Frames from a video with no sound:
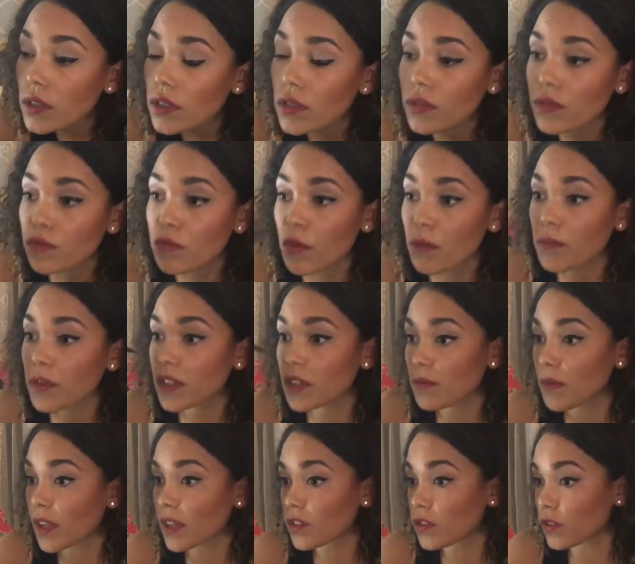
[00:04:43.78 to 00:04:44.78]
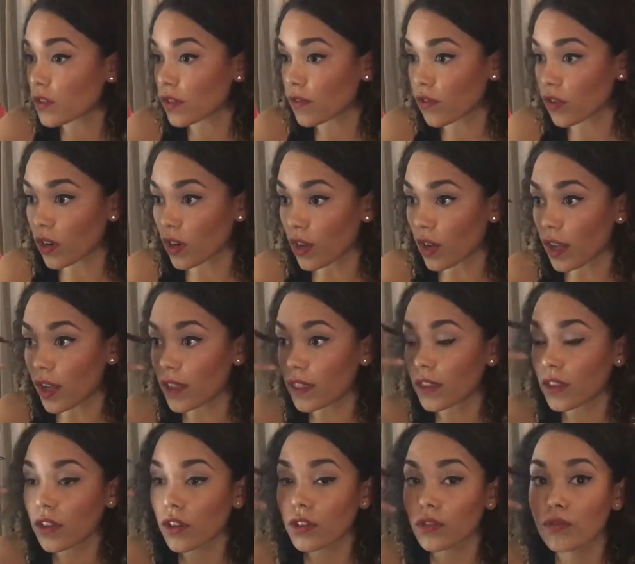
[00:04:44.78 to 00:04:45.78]
Just remember to make sure you've got a line
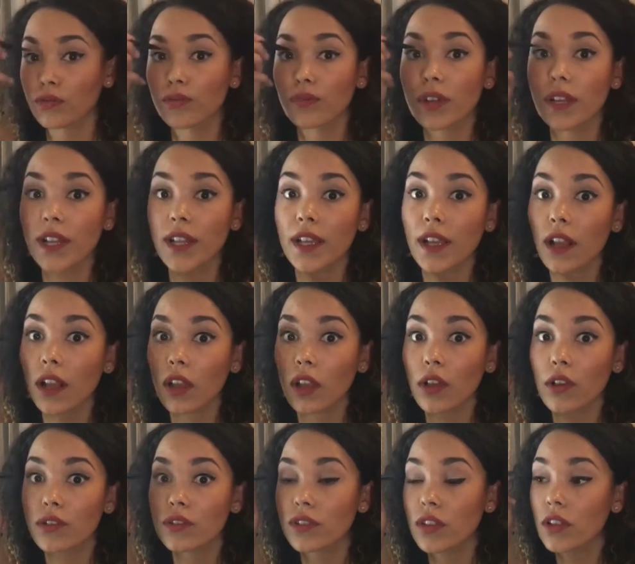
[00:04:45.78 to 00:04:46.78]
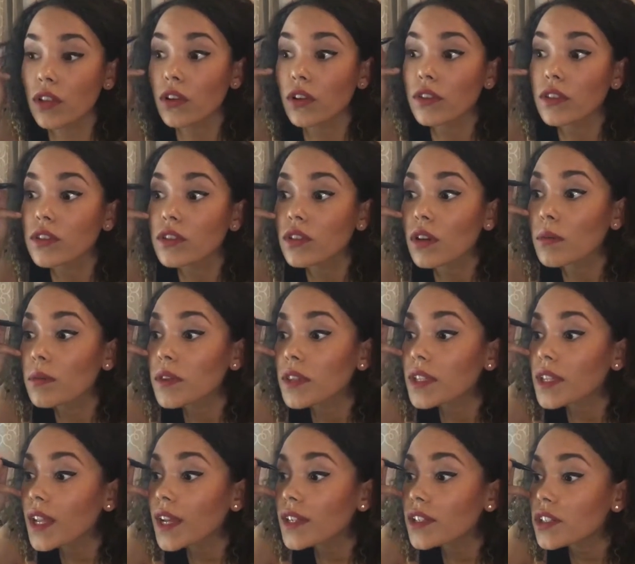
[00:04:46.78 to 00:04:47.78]
that goes really close along the top of the
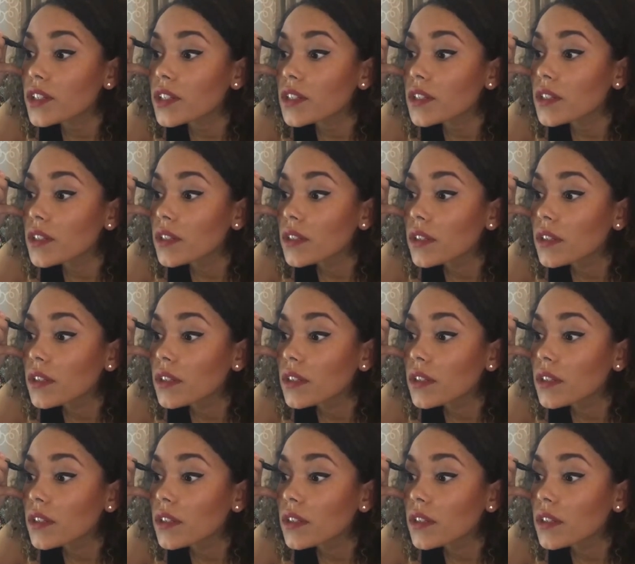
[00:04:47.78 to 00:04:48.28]
lashes.